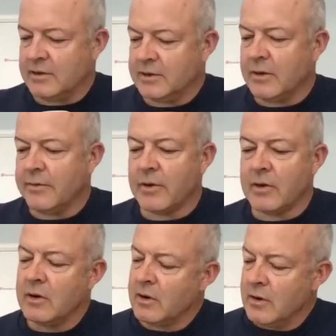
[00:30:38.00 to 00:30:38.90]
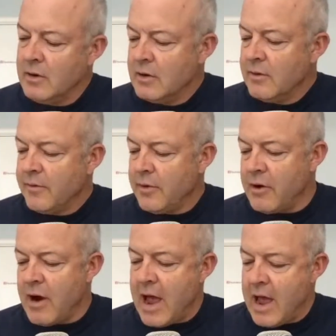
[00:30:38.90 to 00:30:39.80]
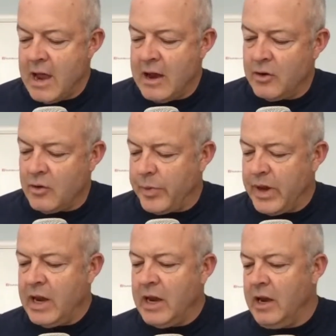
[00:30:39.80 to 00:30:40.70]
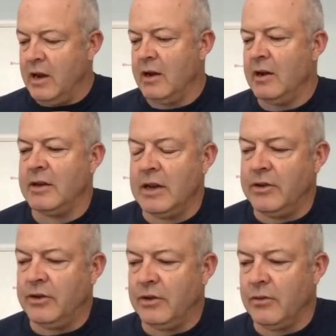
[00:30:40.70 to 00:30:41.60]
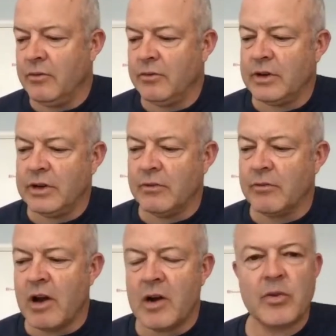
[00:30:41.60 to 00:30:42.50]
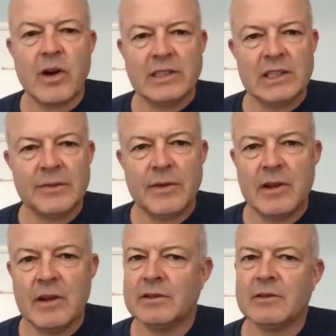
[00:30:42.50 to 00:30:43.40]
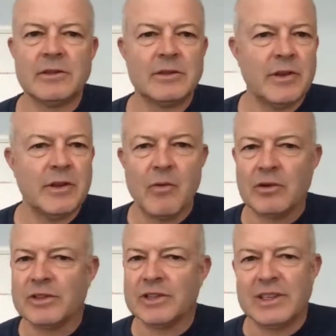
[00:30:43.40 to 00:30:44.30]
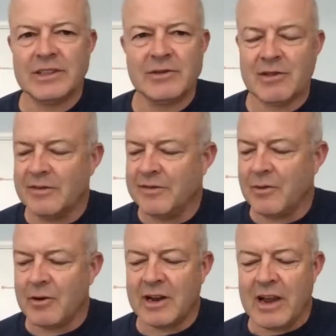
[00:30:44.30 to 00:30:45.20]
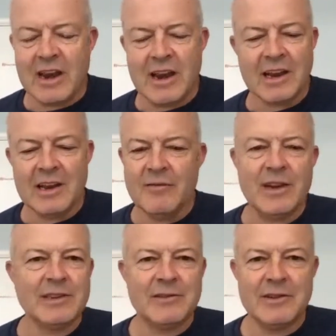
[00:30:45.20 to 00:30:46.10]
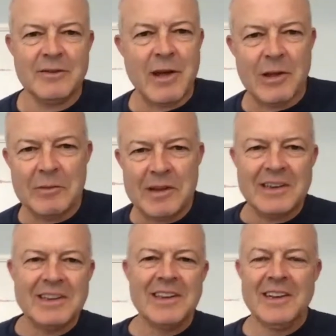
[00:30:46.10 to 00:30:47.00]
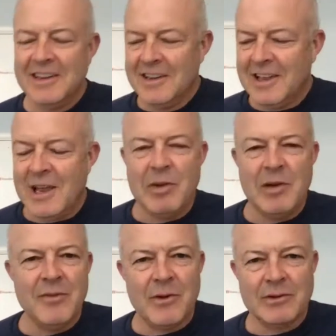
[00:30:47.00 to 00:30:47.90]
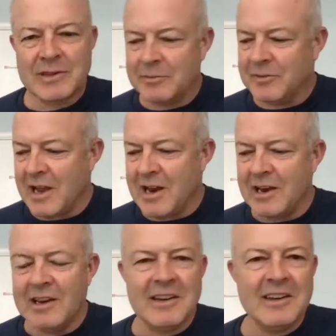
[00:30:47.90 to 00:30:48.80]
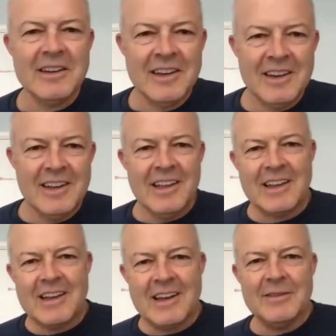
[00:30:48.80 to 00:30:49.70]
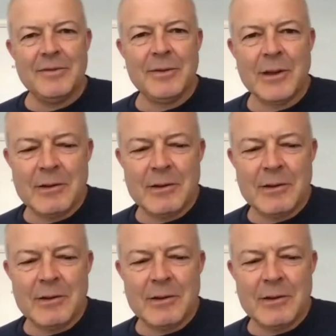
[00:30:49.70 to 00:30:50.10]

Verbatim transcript: So for your A and your B, did you run a process for those, or was it more just this sort of organic investor development, keeping folks updated, and it kind of flowed